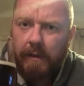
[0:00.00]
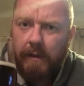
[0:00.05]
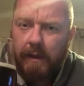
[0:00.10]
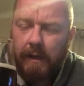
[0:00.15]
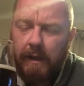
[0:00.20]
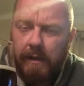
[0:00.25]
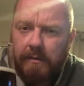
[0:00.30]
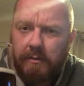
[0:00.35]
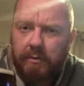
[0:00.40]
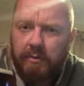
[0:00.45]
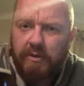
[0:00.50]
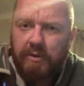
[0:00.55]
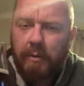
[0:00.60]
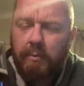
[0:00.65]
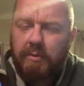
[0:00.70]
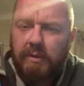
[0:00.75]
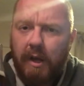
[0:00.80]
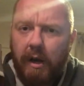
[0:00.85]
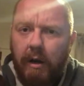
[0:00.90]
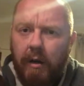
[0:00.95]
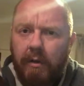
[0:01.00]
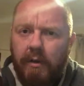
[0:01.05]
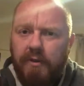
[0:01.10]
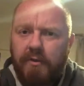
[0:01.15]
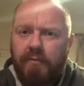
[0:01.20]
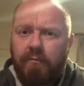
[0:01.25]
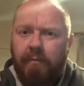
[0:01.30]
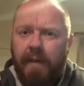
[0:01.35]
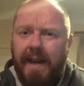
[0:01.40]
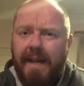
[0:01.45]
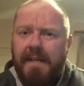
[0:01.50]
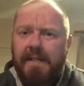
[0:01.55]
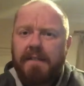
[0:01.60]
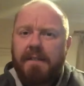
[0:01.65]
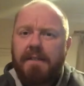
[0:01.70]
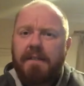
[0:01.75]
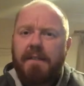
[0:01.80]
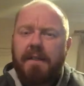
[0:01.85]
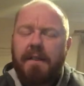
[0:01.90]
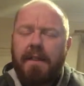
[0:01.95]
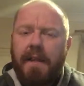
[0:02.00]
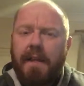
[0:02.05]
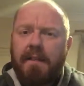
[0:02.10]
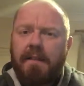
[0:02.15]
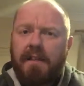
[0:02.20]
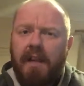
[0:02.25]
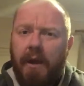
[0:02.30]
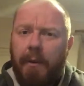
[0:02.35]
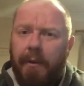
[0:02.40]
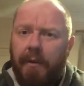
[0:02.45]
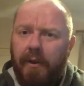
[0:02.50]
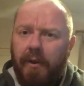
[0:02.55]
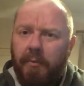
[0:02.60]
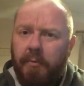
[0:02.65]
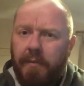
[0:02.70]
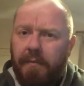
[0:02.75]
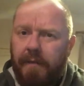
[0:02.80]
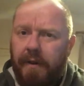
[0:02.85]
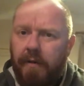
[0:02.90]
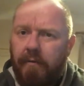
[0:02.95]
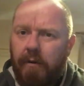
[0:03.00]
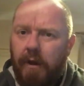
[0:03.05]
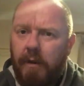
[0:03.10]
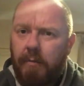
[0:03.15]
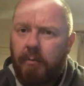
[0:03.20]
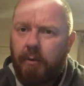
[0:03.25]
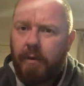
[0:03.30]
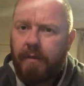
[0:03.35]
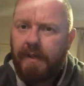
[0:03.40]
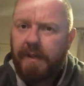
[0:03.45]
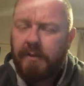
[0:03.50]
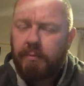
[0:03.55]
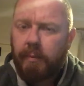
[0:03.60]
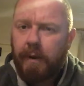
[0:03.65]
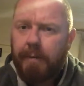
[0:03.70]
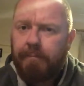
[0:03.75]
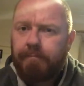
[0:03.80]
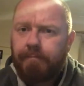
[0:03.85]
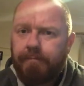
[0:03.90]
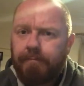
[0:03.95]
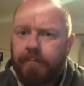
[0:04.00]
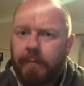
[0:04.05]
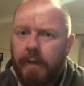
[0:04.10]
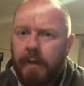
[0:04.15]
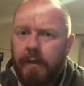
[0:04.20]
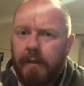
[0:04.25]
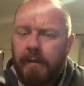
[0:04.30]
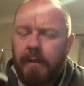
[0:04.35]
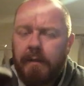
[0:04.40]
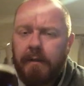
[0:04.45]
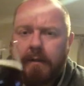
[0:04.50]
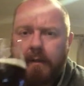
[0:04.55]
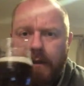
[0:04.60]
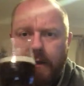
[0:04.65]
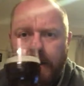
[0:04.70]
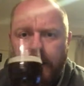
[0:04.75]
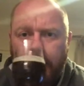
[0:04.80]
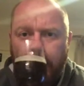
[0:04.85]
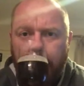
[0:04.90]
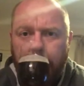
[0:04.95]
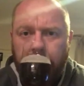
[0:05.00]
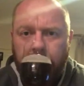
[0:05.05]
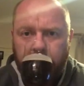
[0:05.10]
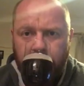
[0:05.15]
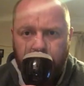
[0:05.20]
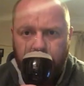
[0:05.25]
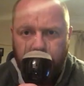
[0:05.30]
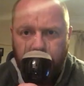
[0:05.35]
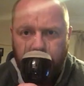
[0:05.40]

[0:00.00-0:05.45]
uh, sort of sultanas and raisins and things going on with the aroma on this one. Um,